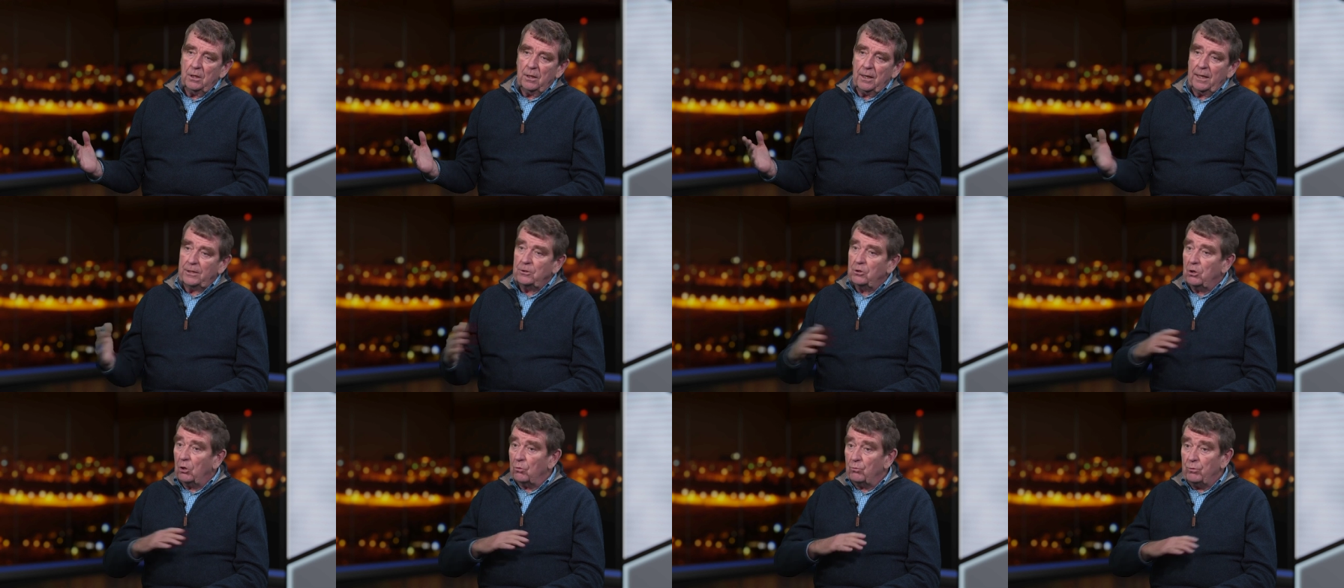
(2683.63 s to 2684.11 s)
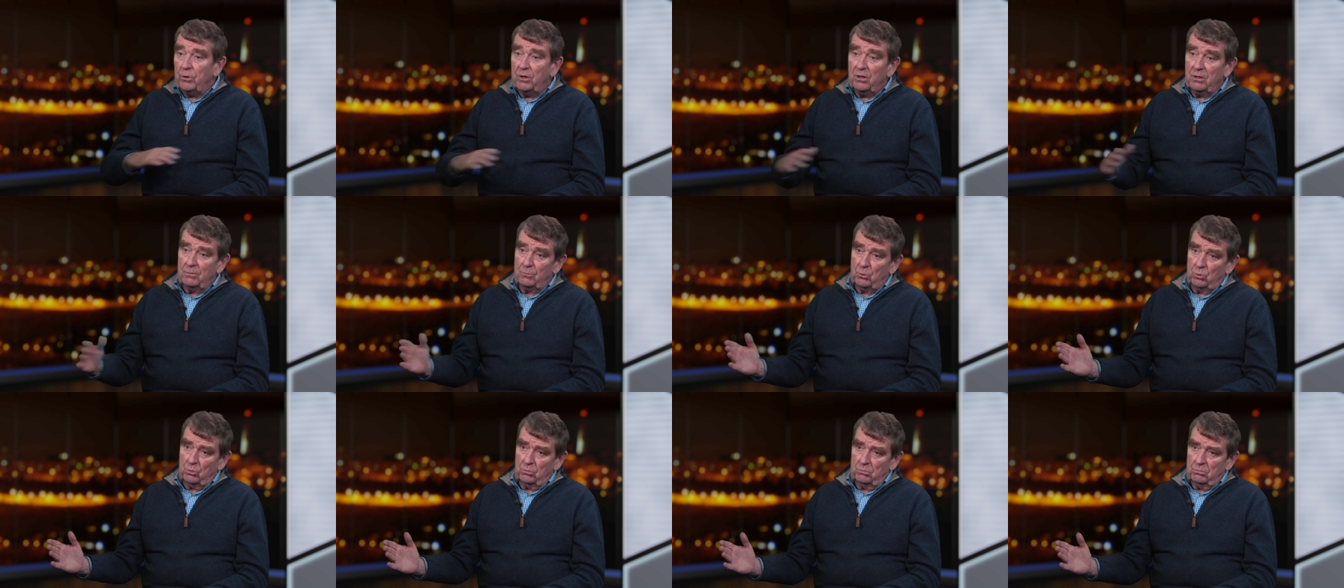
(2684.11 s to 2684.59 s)
and got rid of
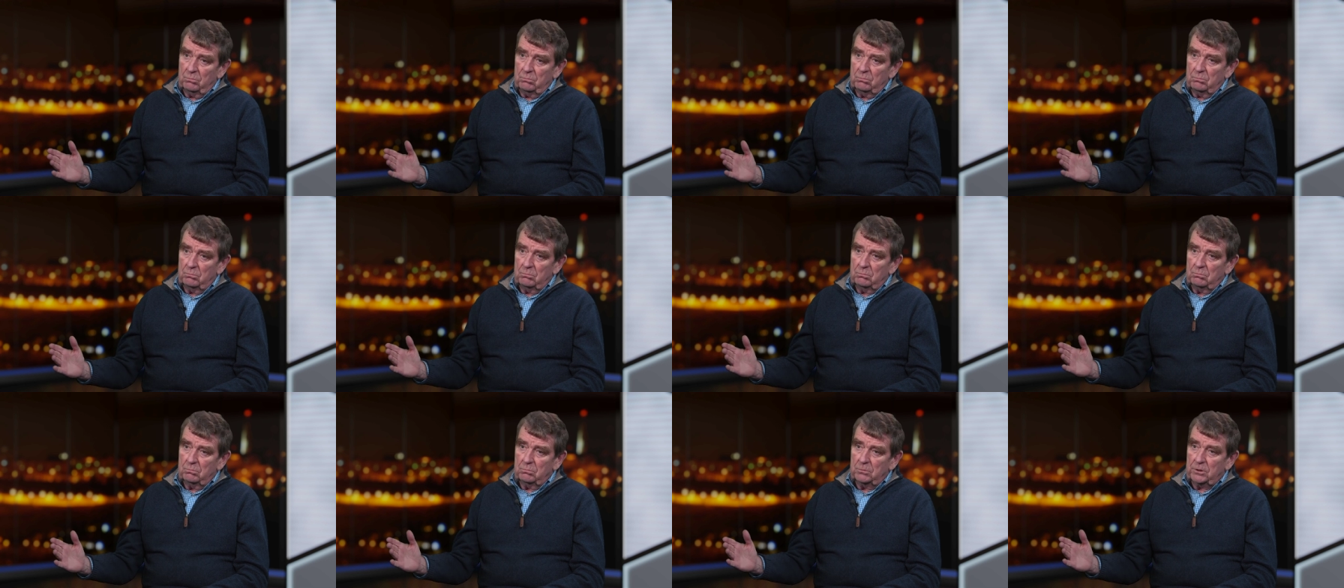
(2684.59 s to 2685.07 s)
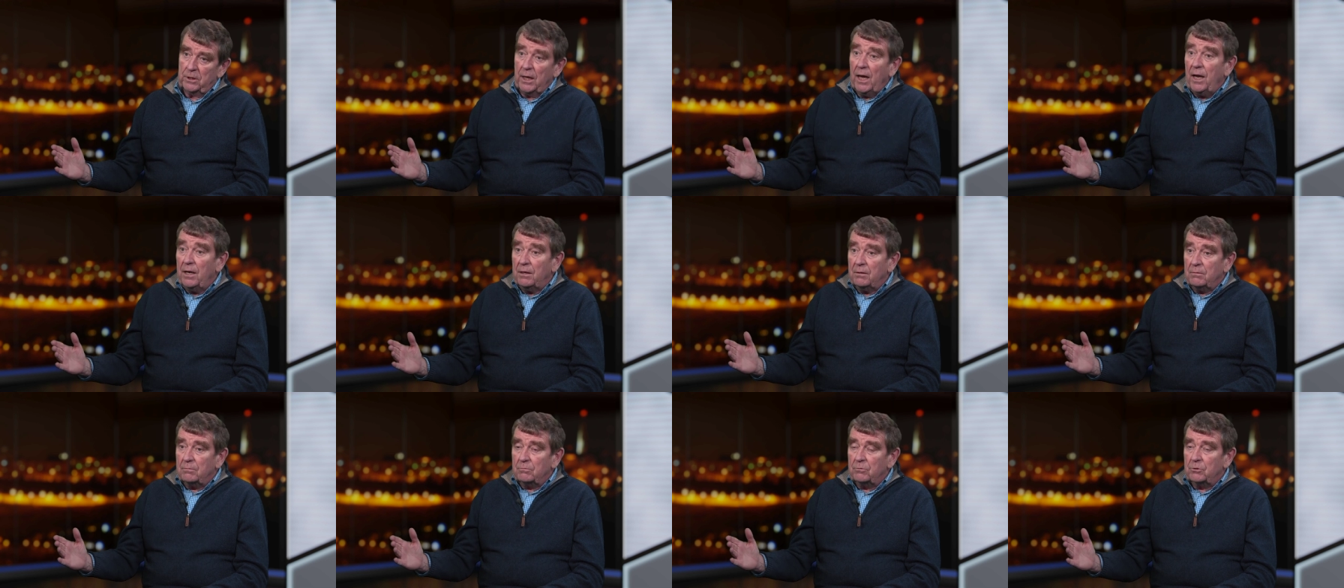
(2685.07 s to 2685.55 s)
them all.
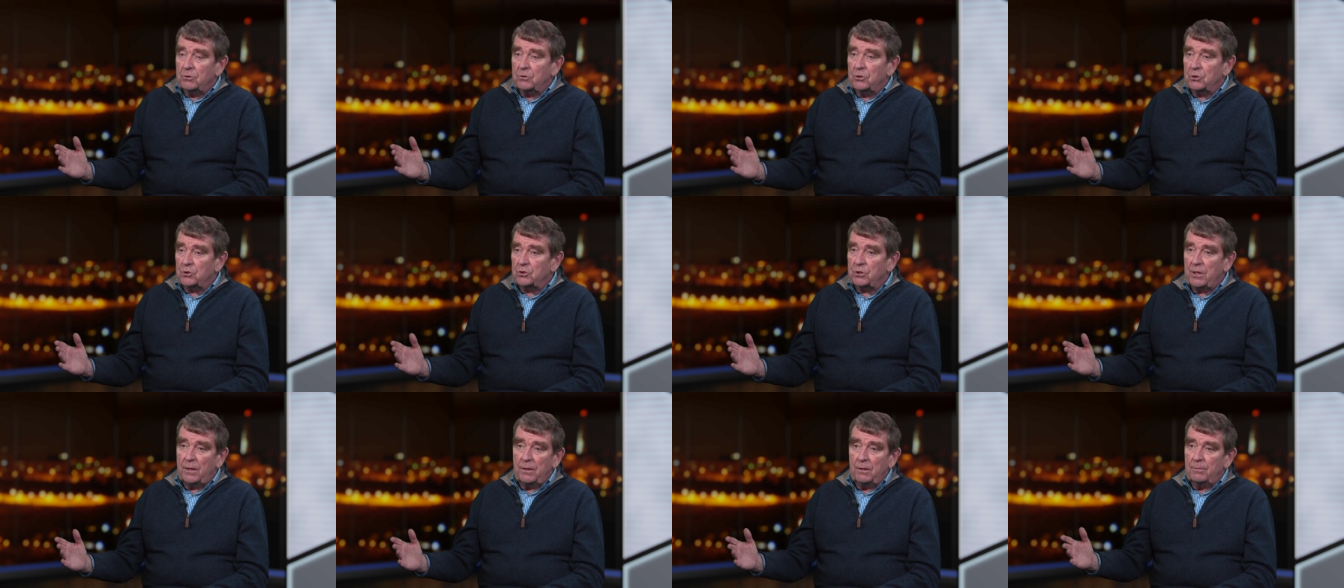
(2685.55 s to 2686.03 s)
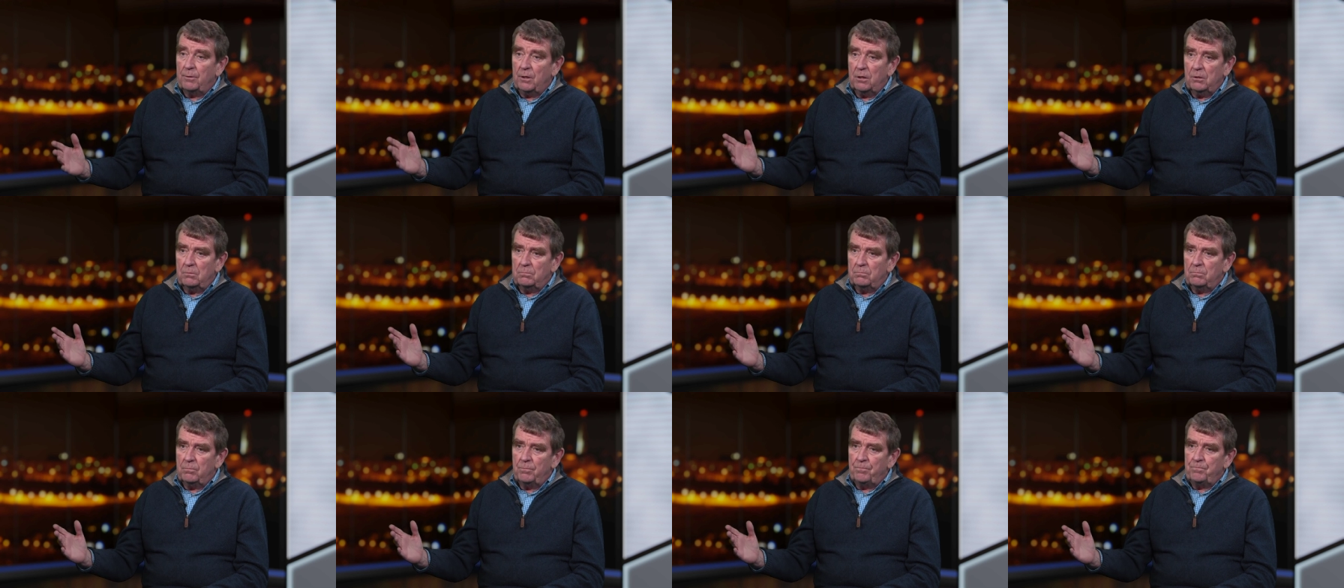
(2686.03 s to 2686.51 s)
Again, just sent them
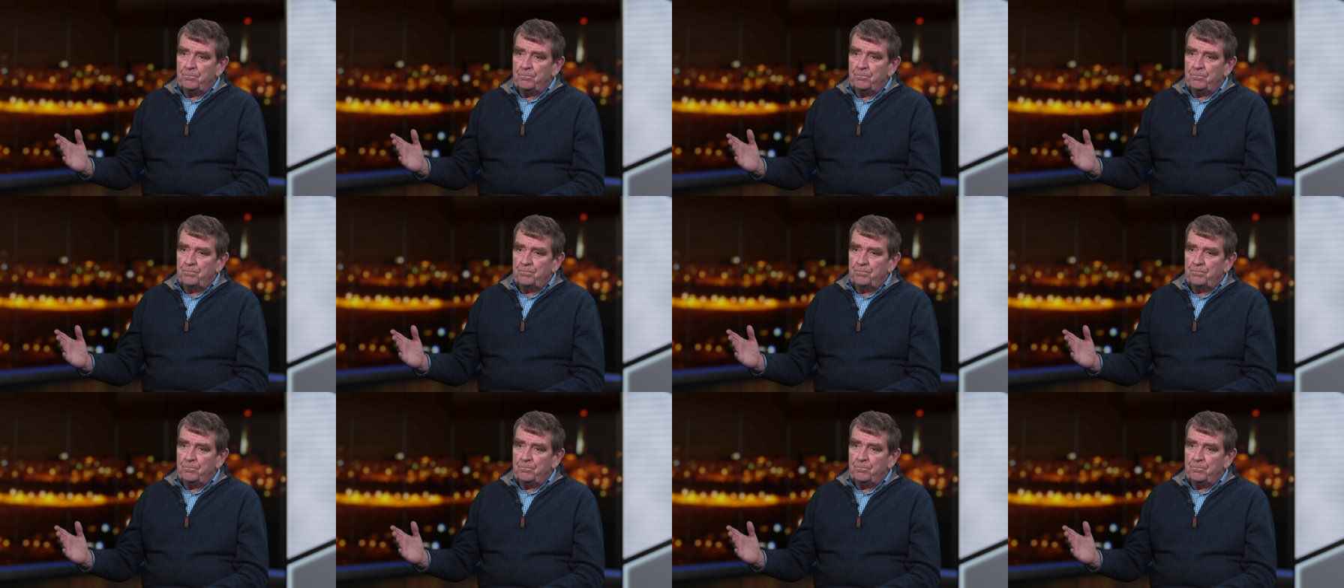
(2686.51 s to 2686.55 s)
home.